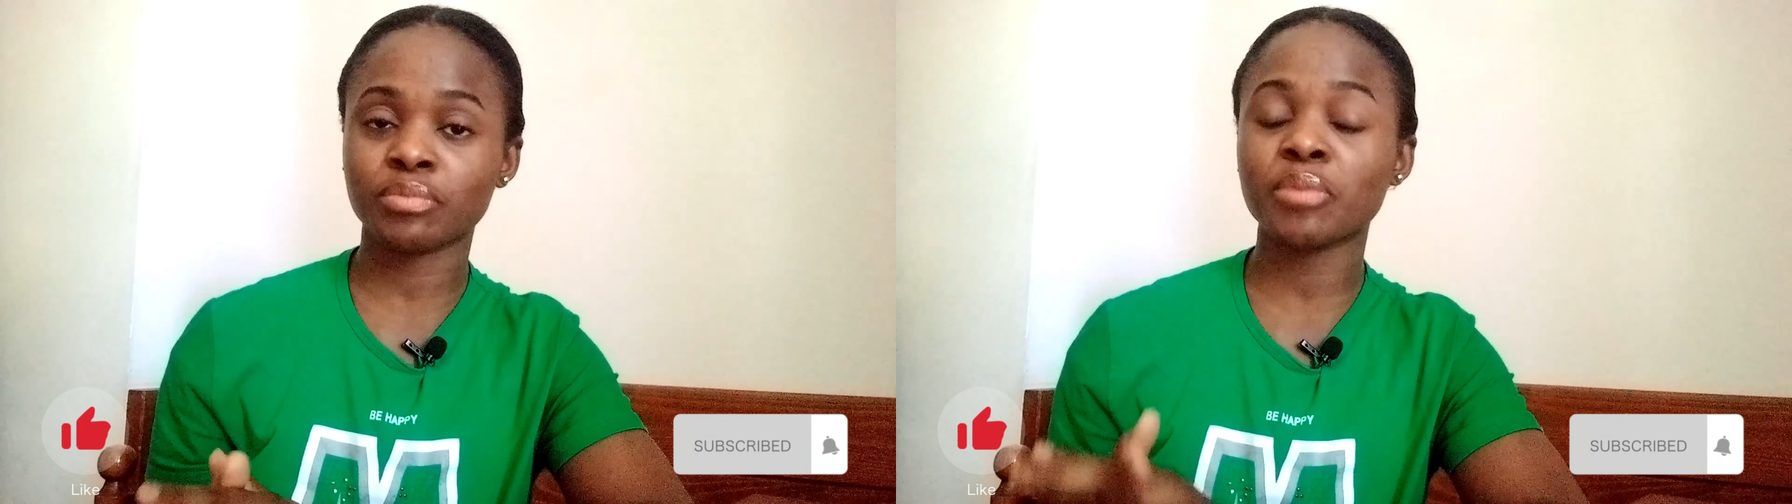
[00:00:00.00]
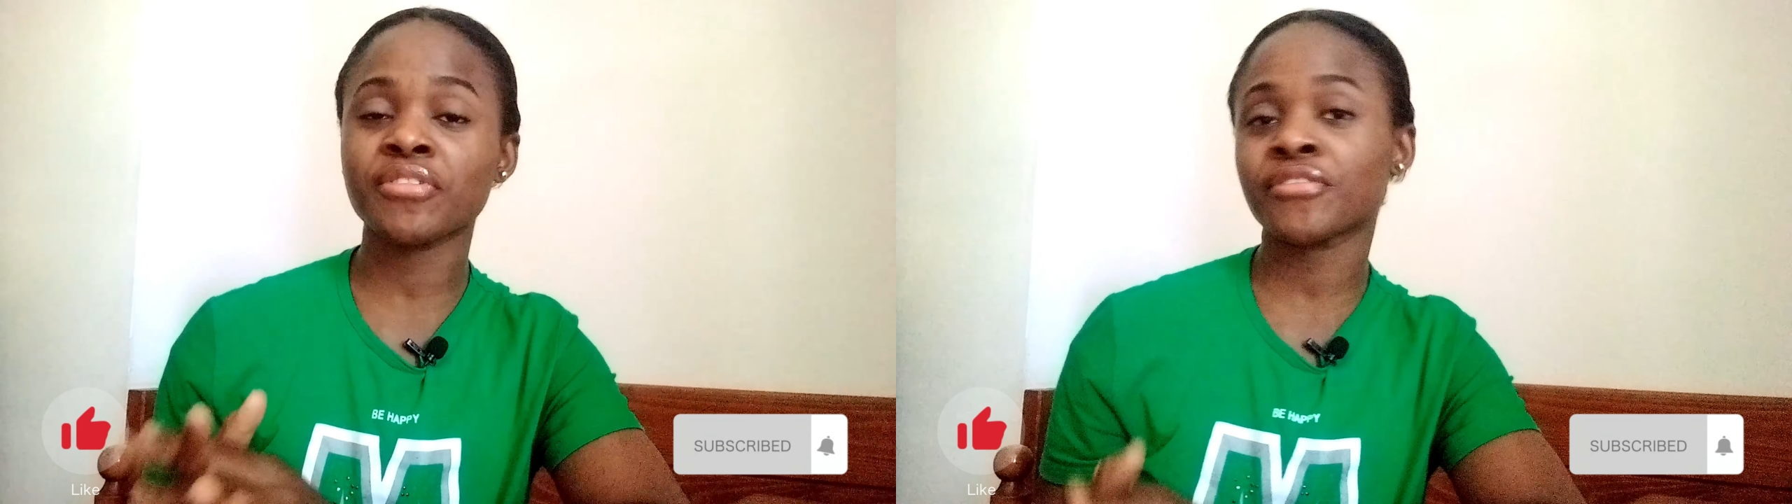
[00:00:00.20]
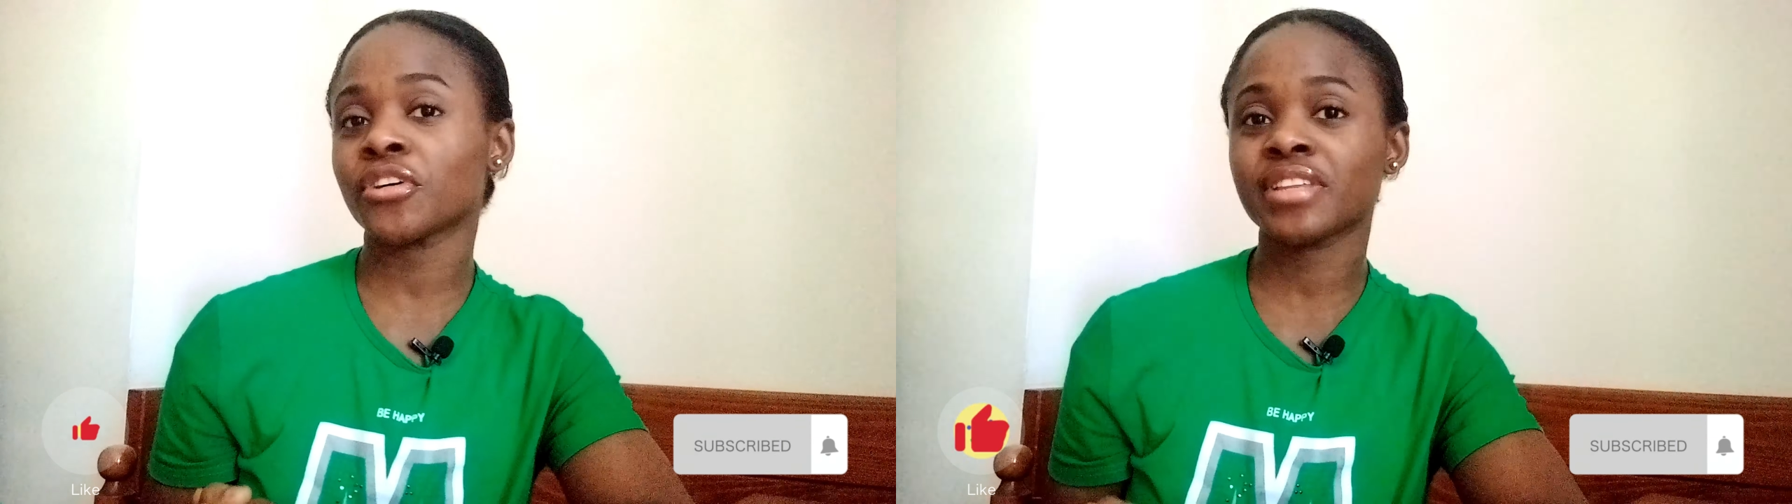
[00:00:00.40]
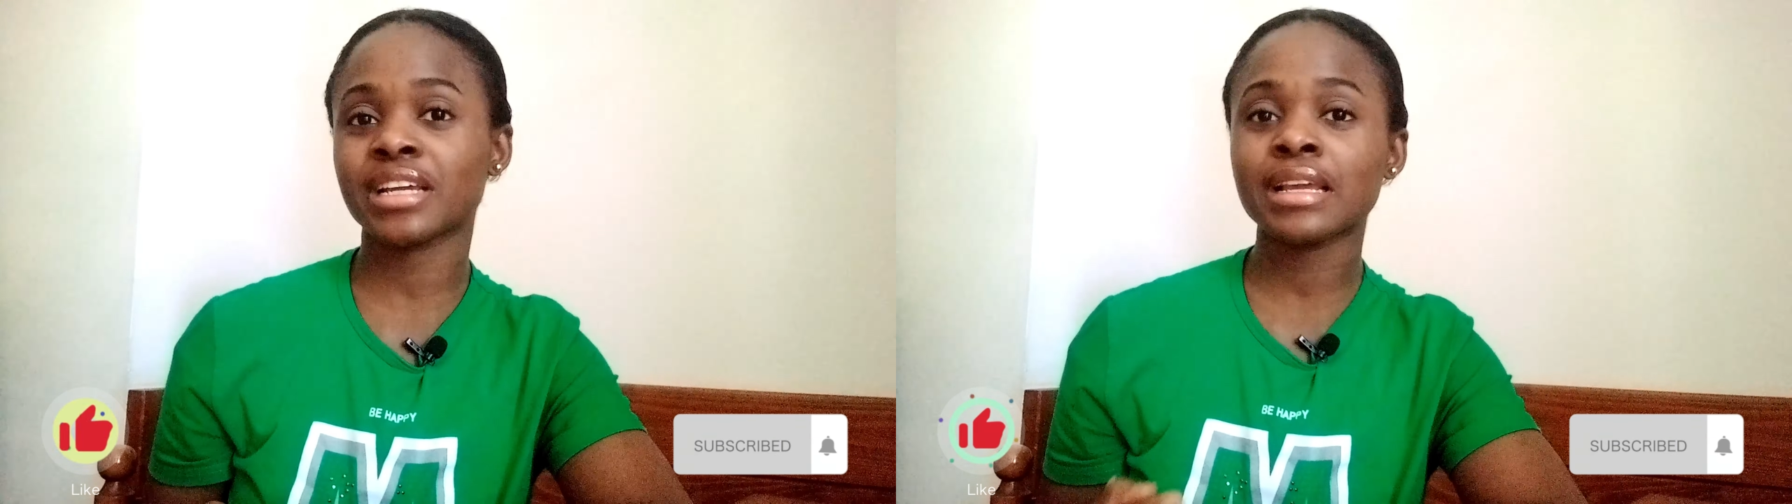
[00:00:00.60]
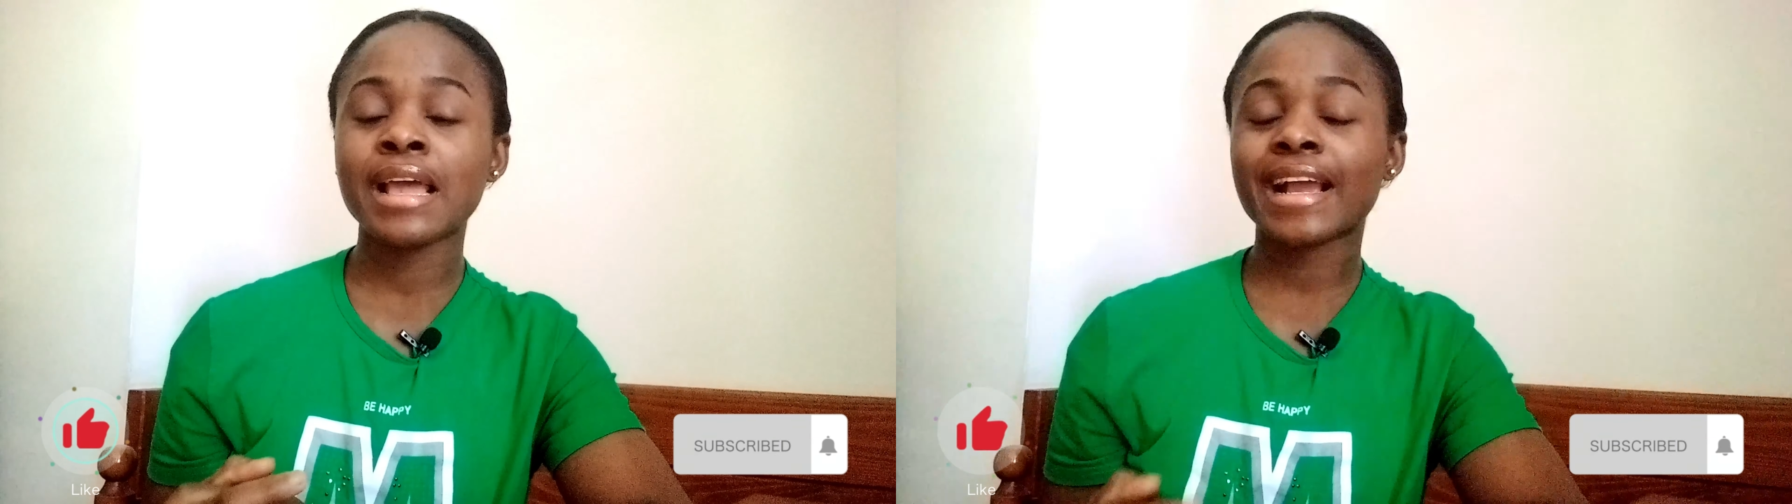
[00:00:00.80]
But before
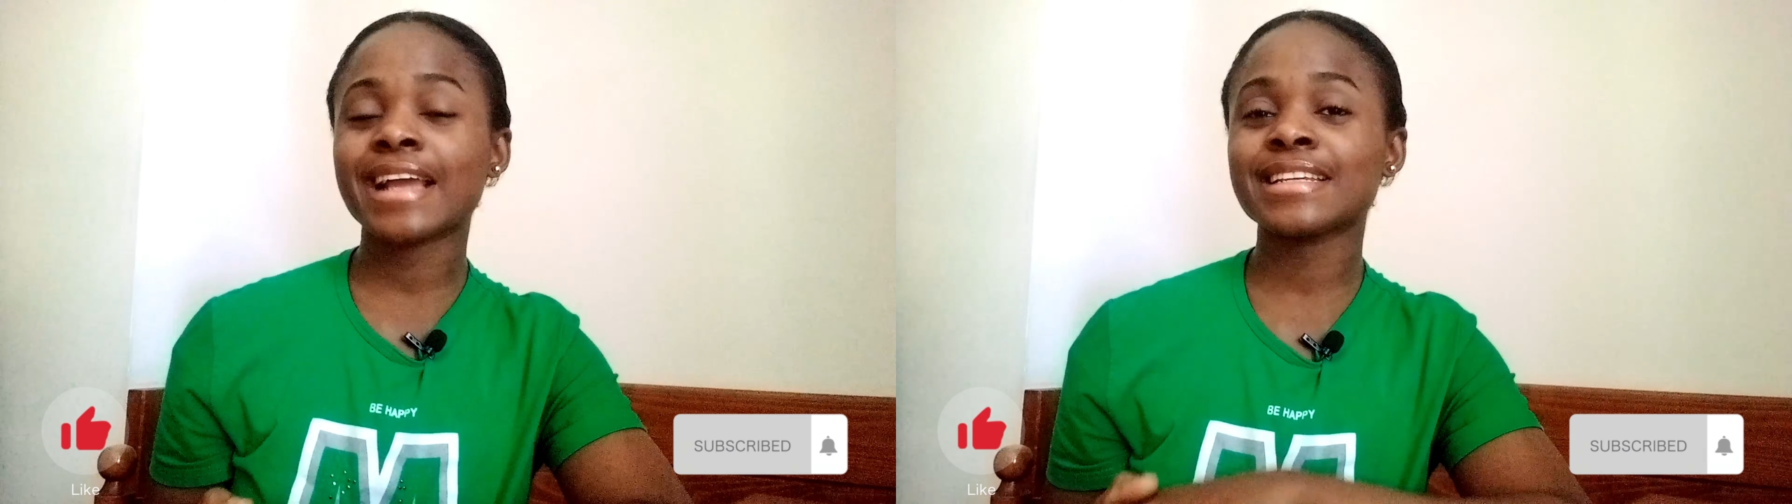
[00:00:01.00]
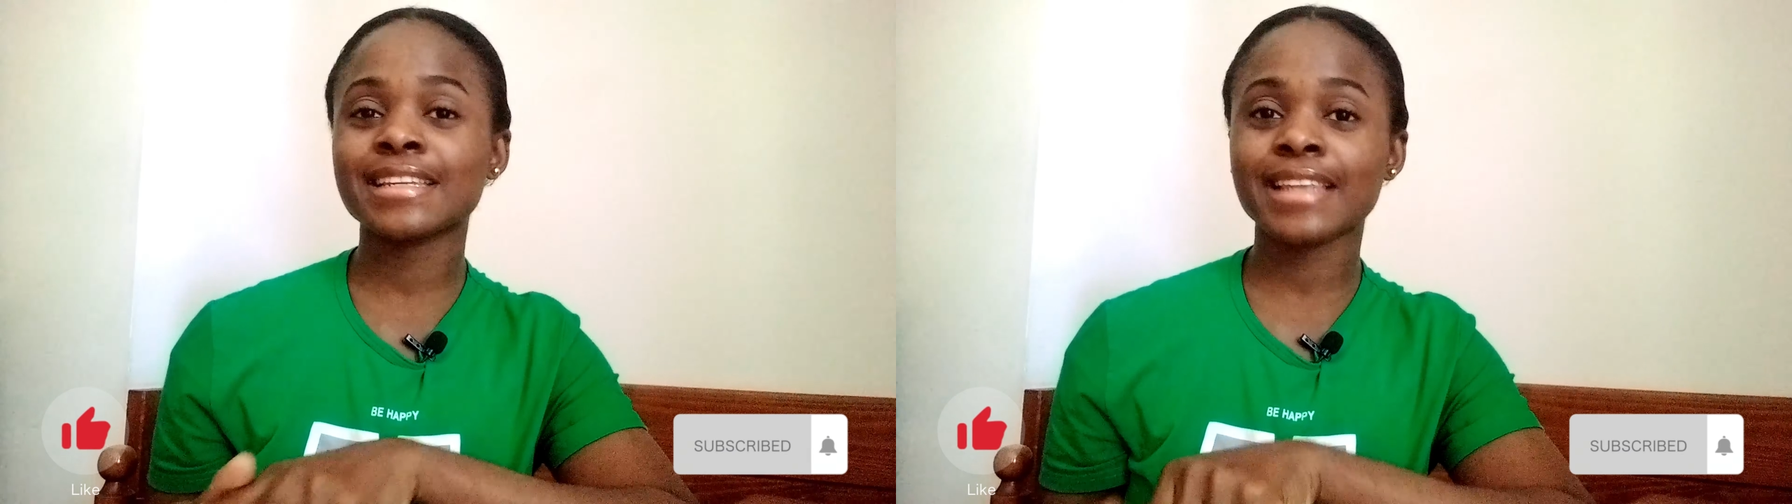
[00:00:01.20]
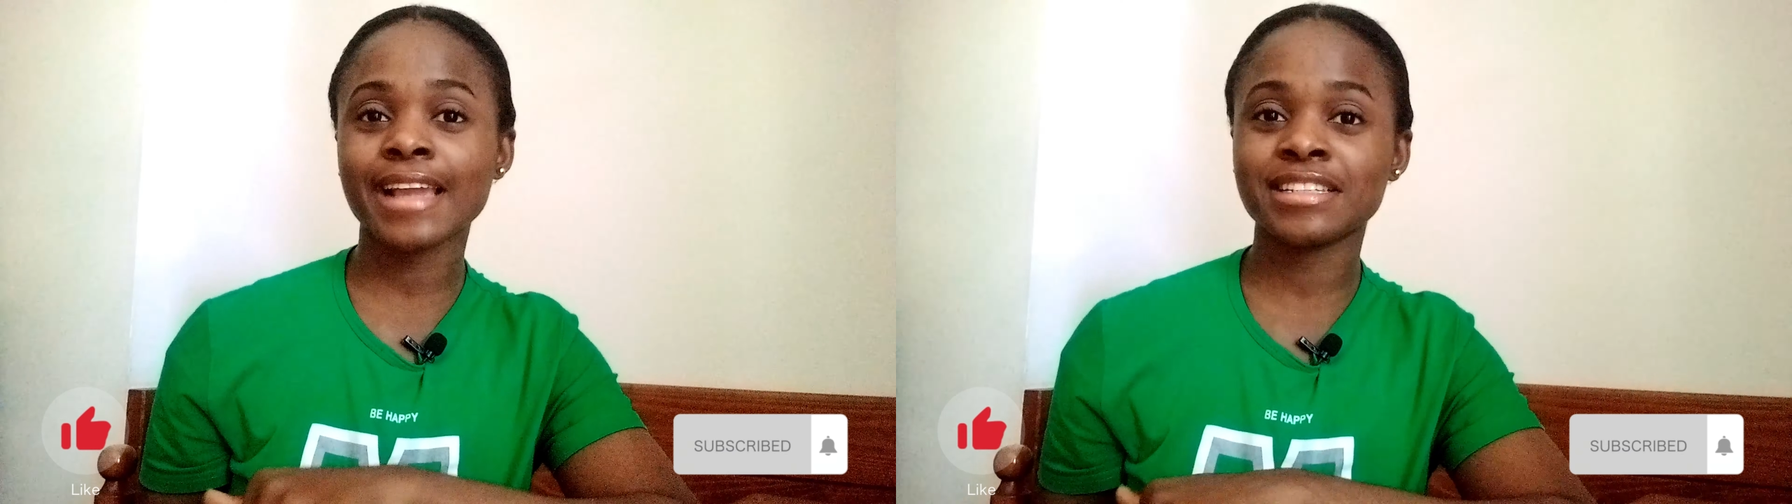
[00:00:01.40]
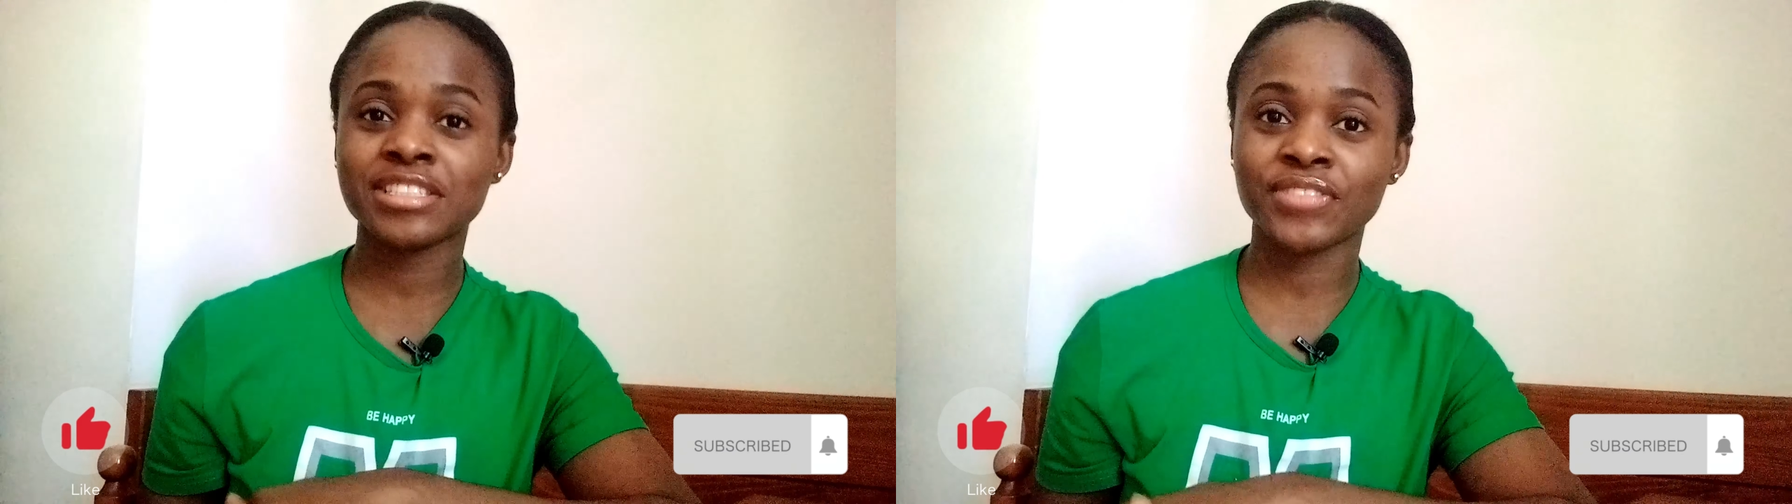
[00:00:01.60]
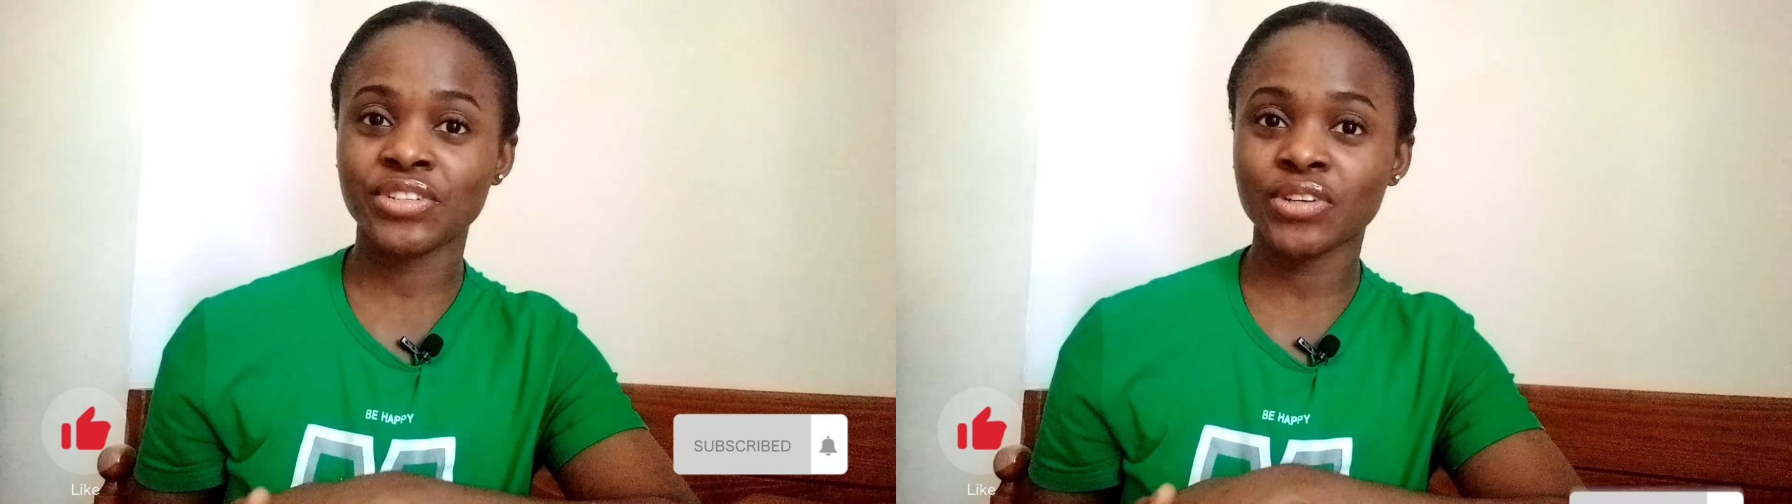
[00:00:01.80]
then, kindly like
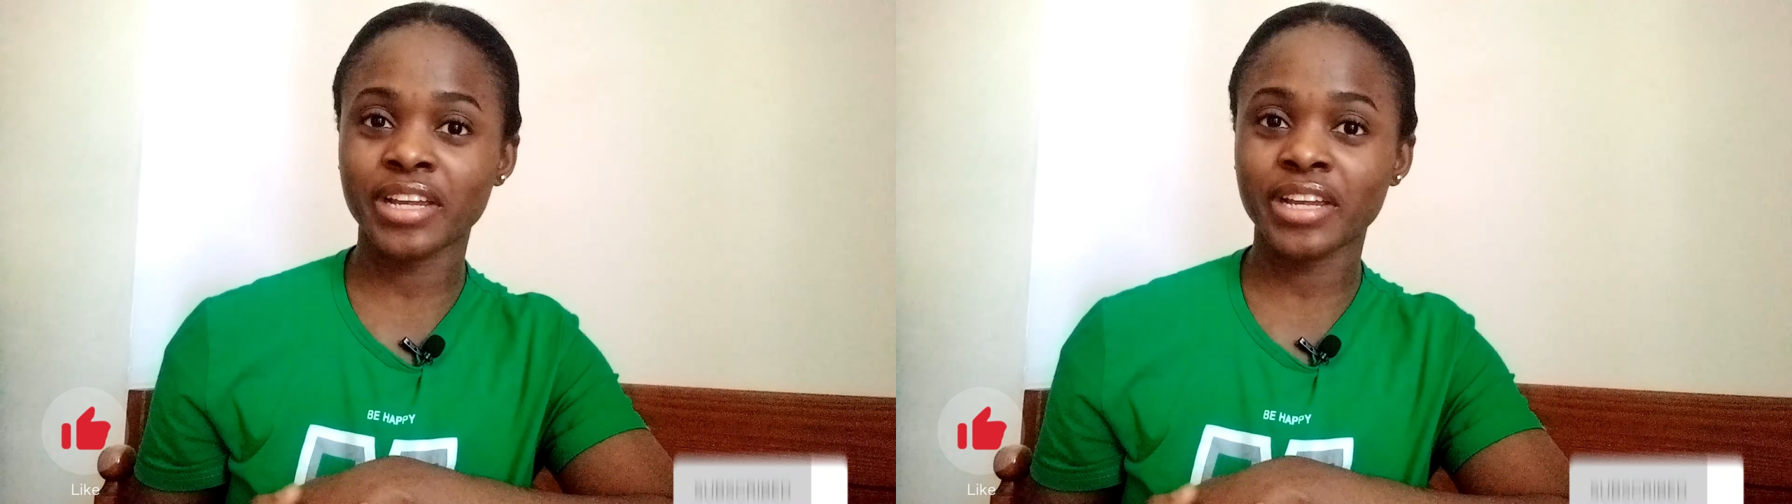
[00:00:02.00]
this video